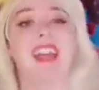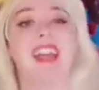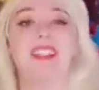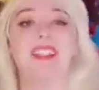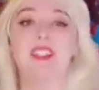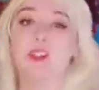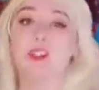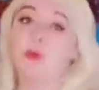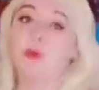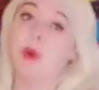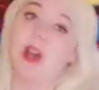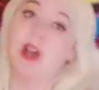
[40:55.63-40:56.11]

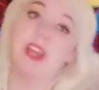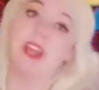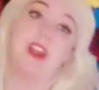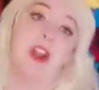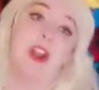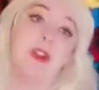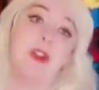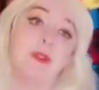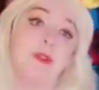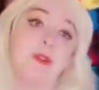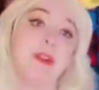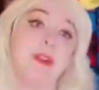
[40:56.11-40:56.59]
What are
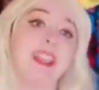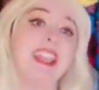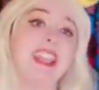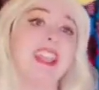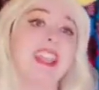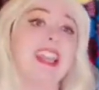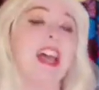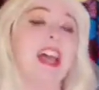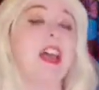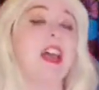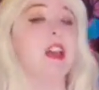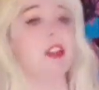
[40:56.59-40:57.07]
we?
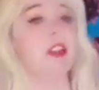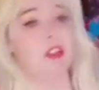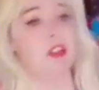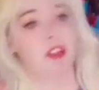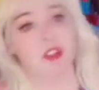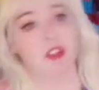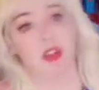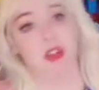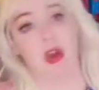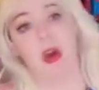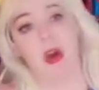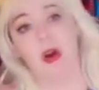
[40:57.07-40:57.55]
So
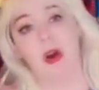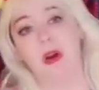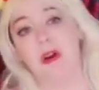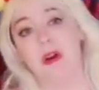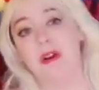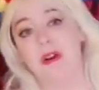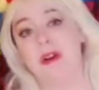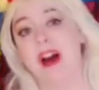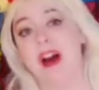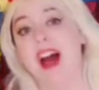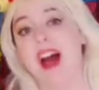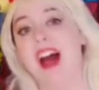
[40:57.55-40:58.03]

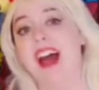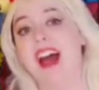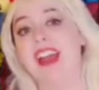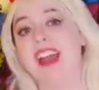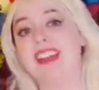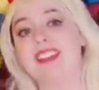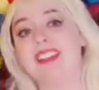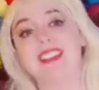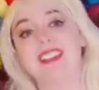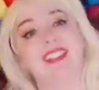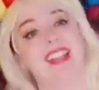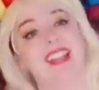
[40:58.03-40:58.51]
I
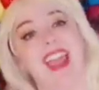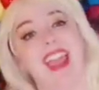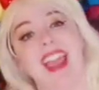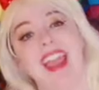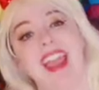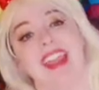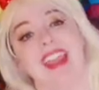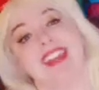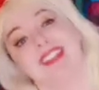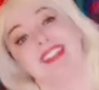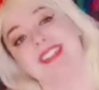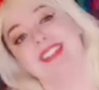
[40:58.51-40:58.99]
say
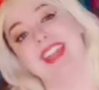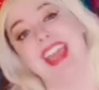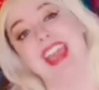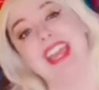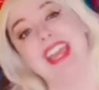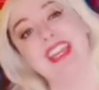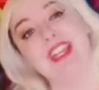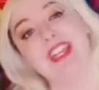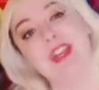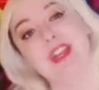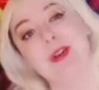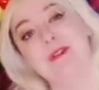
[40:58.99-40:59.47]
thank you
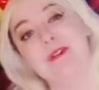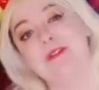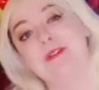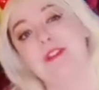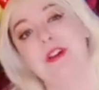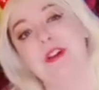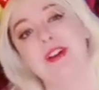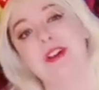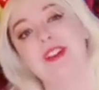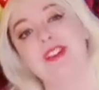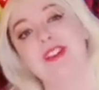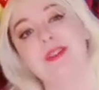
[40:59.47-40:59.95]
for
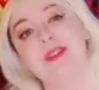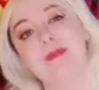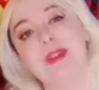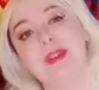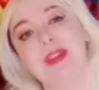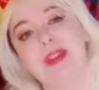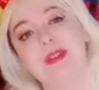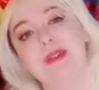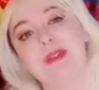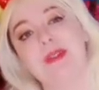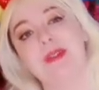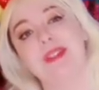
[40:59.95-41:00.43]
the
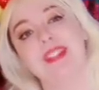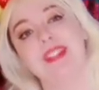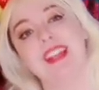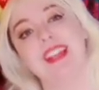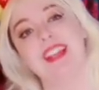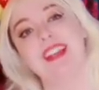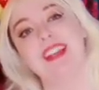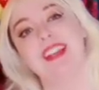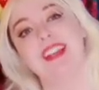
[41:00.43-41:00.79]
music,